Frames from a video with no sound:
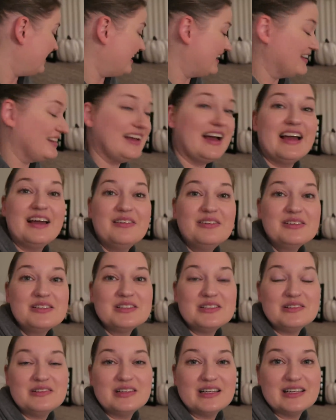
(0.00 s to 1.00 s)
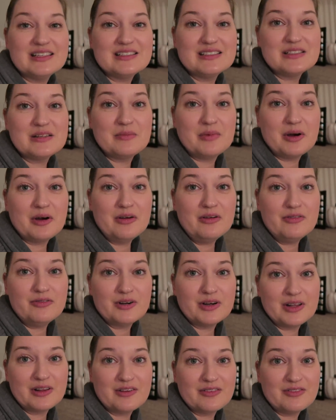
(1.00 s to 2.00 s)
And I will see you guys tomorrow
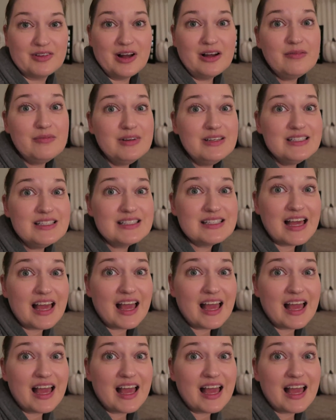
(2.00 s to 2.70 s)
for another Vlogmas.